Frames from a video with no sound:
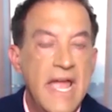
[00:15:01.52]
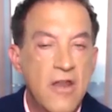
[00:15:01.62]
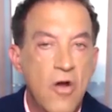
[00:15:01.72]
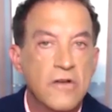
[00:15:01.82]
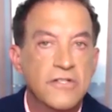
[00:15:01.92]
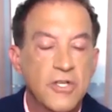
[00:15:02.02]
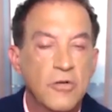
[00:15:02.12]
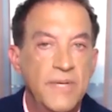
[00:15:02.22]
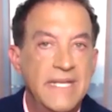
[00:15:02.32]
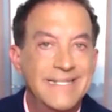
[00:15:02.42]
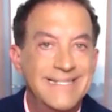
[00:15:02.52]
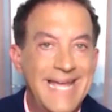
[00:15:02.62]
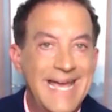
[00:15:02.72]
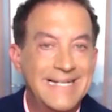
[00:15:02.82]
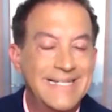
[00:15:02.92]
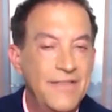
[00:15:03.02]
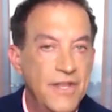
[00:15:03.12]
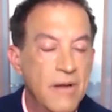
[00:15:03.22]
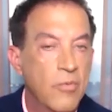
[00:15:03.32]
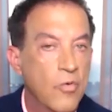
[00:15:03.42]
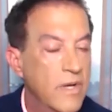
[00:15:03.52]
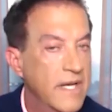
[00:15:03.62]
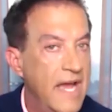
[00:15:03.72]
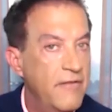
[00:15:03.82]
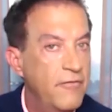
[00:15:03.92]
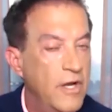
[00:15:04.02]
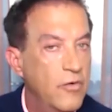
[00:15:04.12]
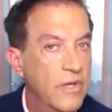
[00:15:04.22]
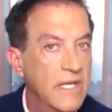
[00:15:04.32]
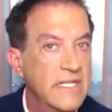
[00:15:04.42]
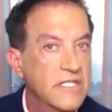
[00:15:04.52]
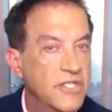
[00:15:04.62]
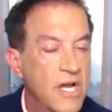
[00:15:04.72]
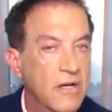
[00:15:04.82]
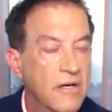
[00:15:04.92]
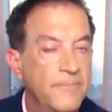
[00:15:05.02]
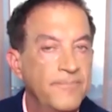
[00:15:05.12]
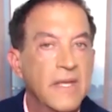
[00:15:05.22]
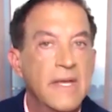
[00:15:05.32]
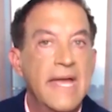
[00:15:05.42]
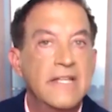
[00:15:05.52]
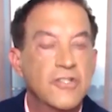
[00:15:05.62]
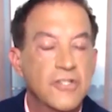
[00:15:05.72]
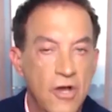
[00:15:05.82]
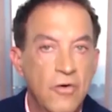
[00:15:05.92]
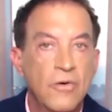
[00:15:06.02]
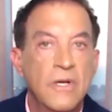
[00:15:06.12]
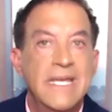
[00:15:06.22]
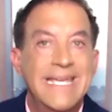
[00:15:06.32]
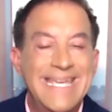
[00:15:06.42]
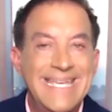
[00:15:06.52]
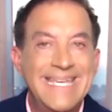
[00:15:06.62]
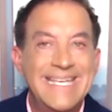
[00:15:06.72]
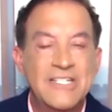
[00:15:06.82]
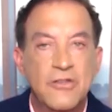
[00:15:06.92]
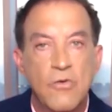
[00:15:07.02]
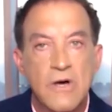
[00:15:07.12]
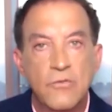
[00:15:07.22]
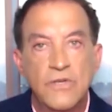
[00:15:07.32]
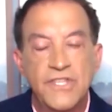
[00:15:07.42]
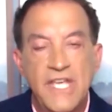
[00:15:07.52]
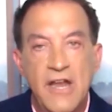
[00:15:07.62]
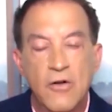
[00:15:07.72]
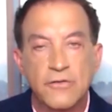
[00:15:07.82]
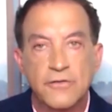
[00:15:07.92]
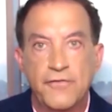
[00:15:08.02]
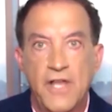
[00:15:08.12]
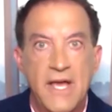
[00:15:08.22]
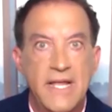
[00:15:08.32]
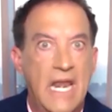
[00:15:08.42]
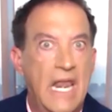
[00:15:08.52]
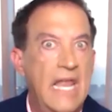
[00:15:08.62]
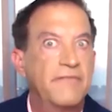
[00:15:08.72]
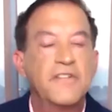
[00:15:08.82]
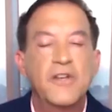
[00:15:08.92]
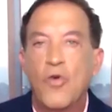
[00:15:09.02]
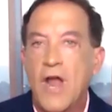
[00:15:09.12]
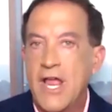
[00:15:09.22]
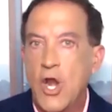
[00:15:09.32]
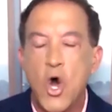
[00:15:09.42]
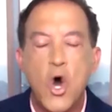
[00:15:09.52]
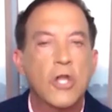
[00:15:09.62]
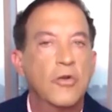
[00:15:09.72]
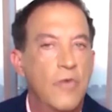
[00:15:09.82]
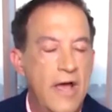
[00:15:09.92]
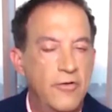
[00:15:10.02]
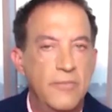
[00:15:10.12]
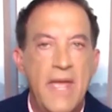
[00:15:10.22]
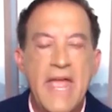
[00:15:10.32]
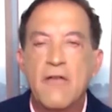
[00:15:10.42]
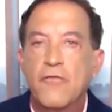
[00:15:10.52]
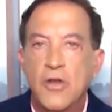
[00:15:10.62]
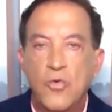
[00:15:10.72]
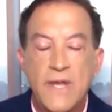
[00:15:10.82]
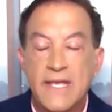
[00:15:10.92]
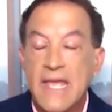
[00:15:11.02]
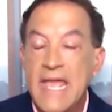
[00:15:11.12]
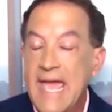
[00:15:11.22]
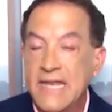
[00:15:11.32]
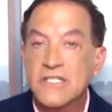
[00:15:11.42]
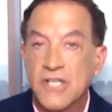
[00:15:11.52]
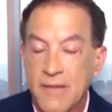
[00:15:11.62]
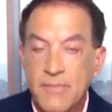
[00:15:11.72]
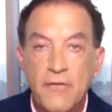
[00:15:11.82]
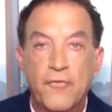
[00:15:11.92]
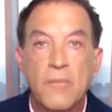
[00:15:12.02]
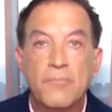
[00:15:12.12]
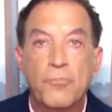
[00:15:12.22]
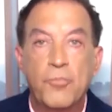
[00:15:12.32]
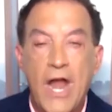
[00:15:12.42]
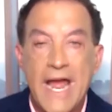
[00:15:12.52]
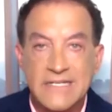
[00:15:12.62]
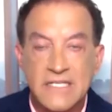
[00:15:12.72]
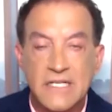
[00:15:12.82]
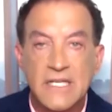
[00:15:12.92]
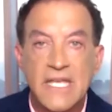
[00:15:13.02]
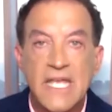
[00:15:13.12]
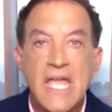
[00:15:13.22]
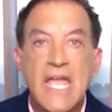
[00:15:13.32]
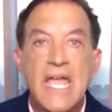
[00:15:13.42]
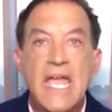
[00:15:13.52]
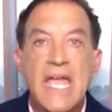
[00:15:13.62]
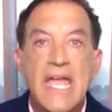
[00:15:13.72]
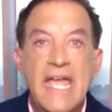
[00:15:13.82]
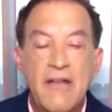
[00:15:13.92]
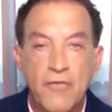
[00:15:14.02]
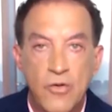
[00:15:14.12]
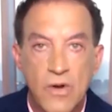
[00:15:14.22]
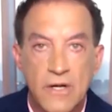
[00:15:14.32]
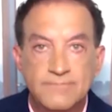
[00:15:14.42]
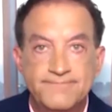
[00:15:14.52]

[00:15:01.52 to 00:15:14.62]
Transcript: and are still being attacked. And the number one guy frequently is Tucker. And so he is the one with the arrows flying left and right all around him every week. And it's coming from practically everywhere.